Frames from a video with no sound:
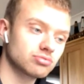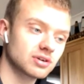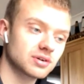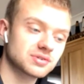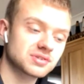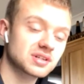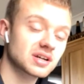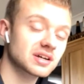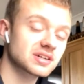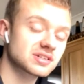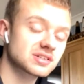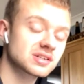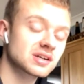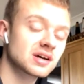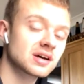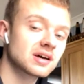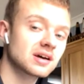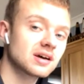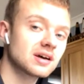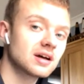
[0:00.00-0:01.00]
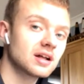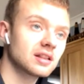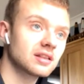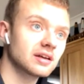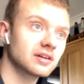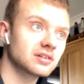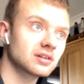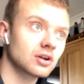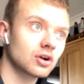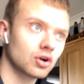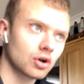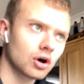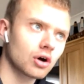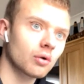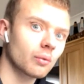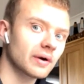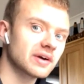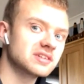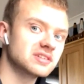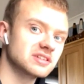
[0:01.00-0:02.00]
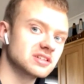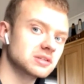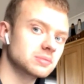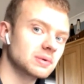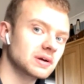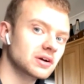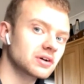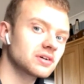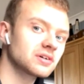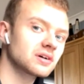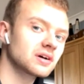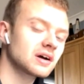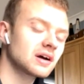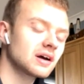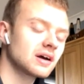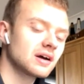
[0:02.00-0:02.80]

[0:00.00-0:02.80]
process. There's a lot waiting to be cut,